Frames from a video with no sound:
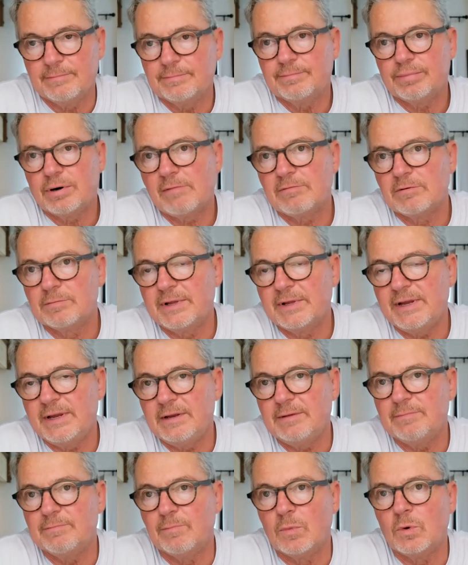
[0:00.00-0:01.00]

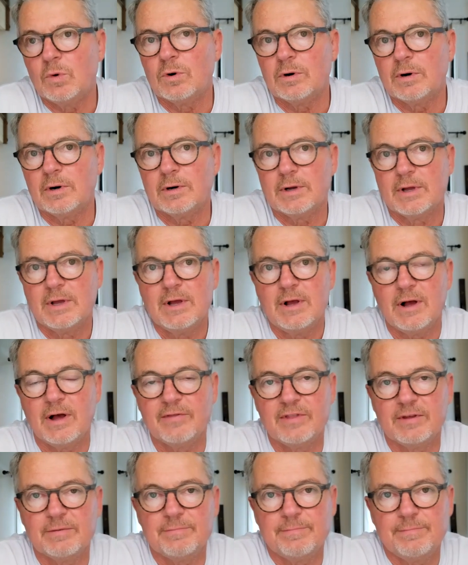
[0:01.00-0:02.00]
Probably more
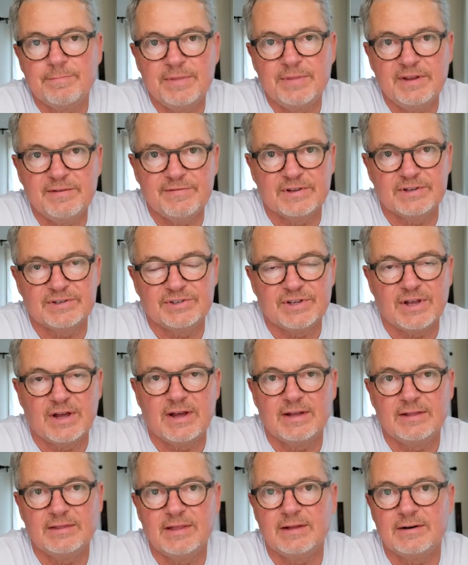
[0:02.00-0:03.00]
on the PFAS
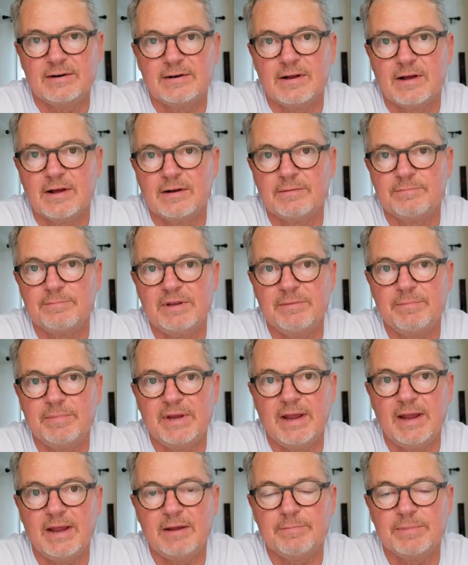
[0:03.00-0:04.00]
side than on
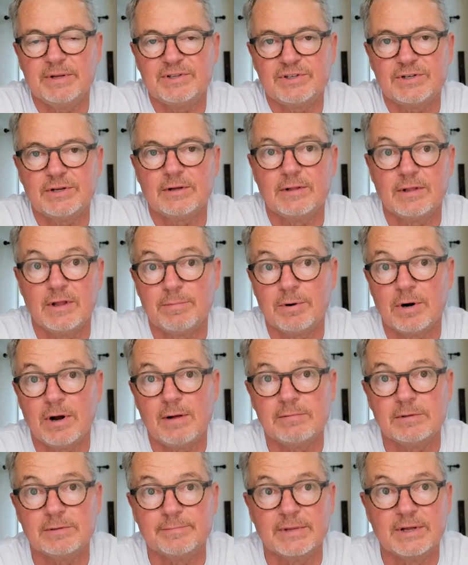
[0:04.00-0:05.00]
BPA, but still a
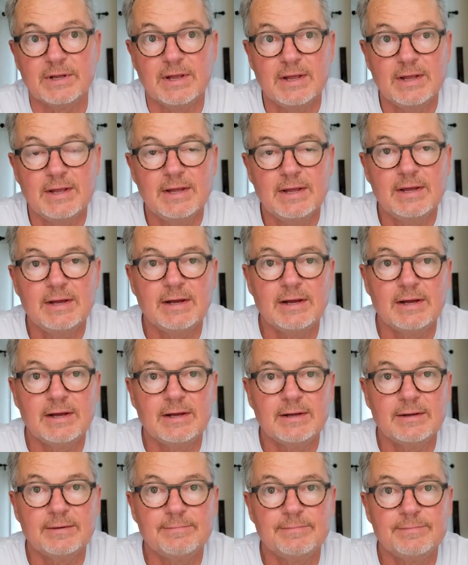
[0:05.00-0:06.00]
problem.
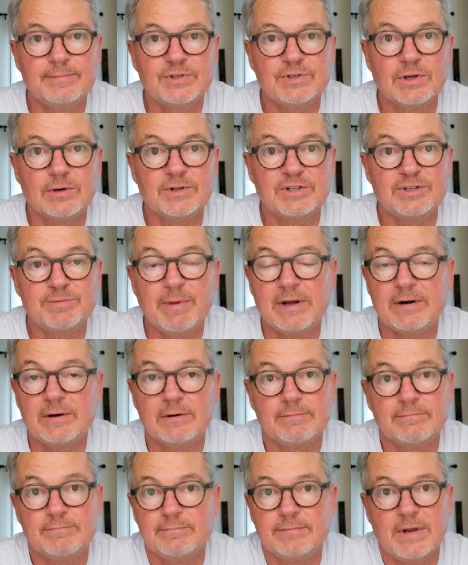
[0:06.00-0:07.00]
So it's
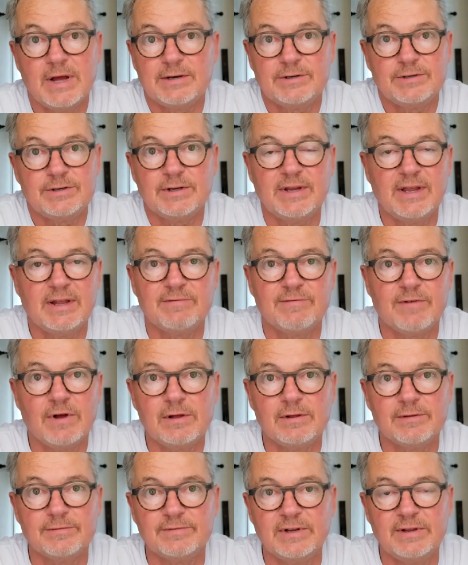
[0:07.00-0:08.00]
better not to get
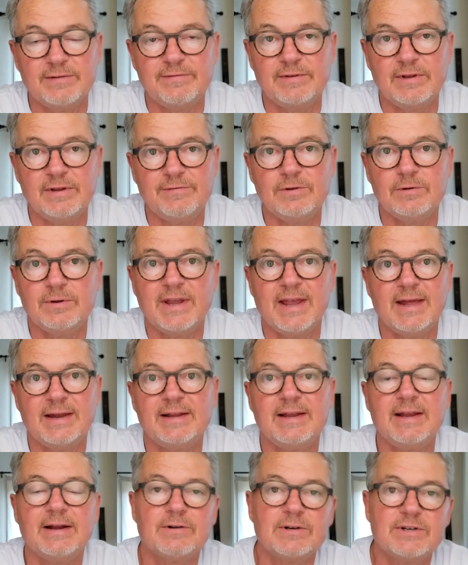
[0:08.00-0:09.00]
involved. If you can't
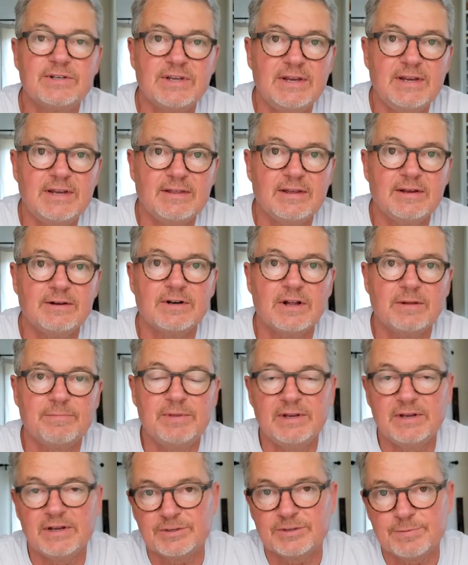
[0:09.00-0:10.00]
guarantee that you're not
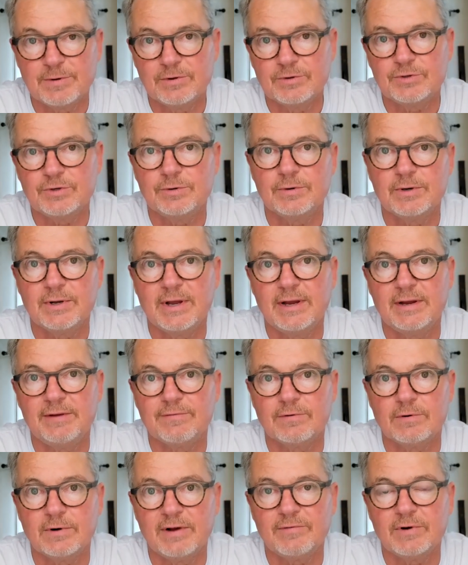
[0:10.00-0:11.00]
being exposed to a
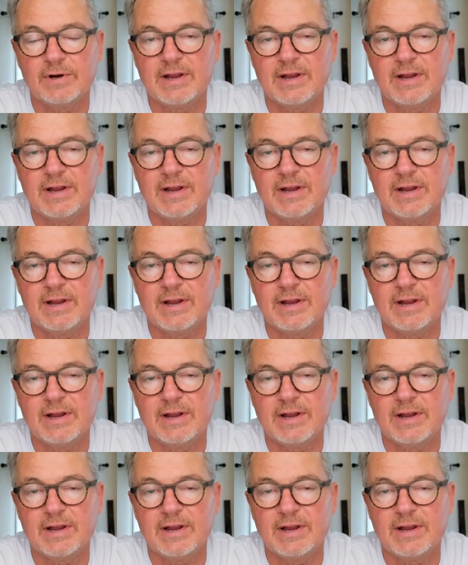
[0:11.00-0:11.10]
forever